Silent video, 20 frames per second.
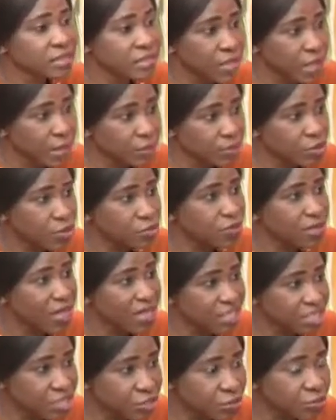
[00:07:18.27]
you'd be
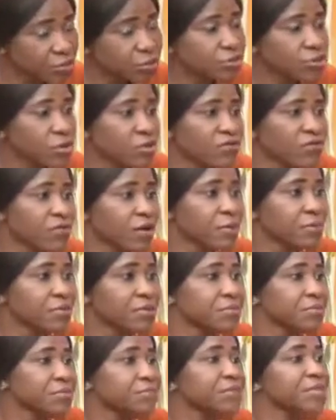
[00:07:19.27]
accused of
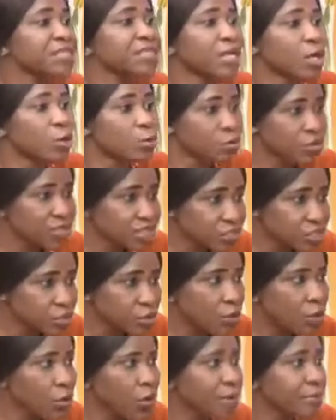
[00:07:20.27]
maybe being a witch
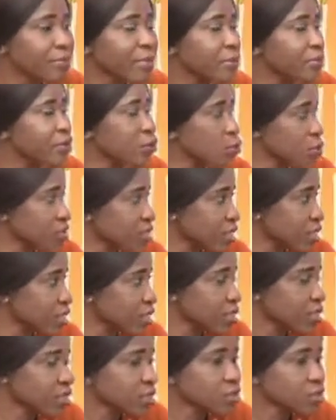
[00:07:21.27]
or a mami water.